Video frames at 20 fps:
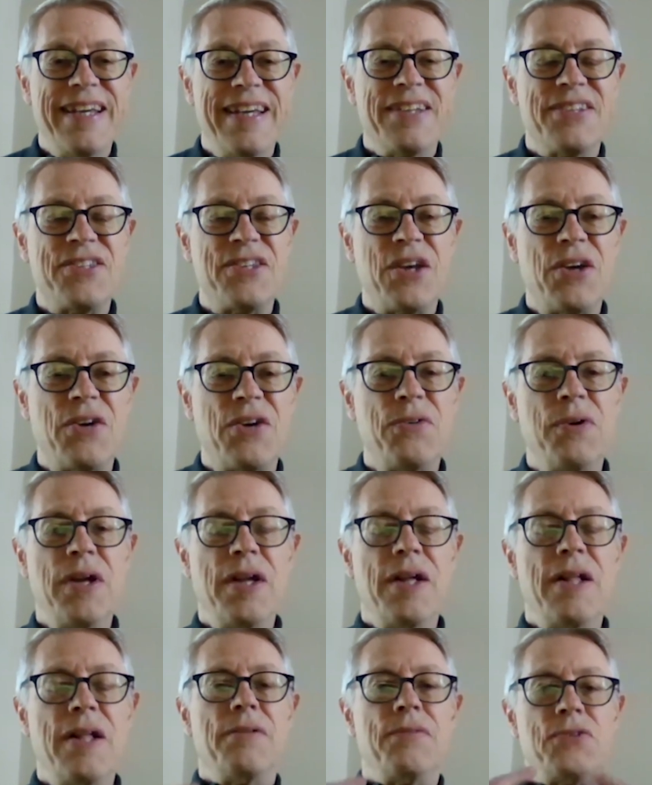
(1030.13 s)
So
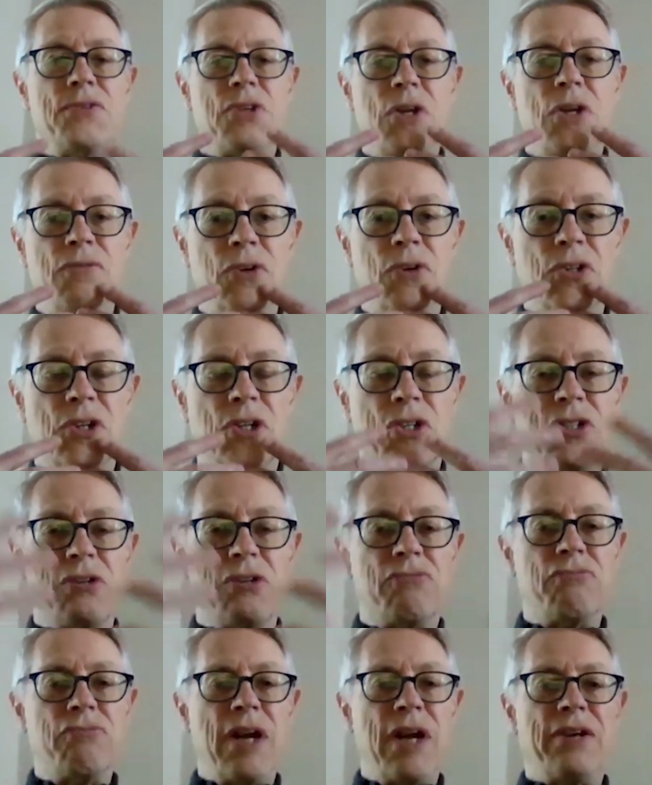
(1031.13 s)
you've got the
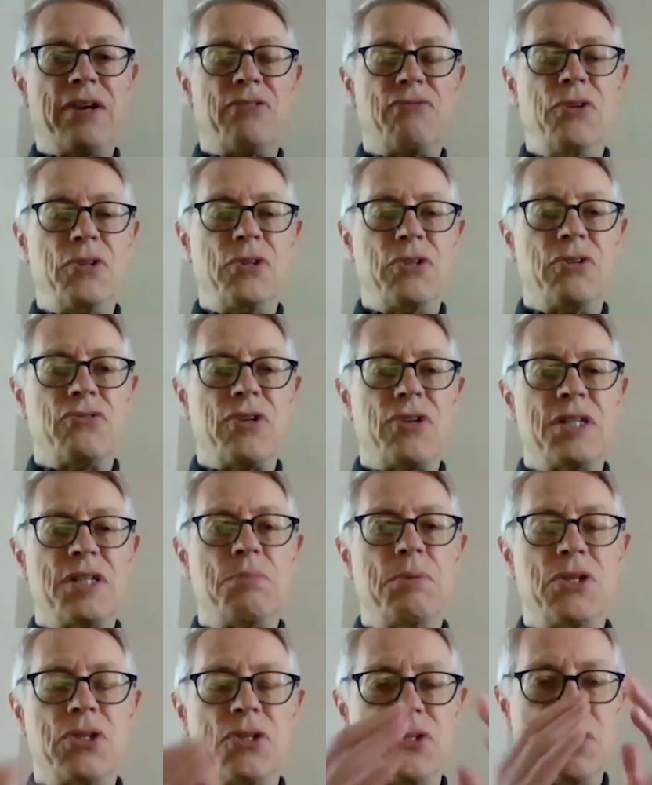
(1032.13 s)
direct route of transmission.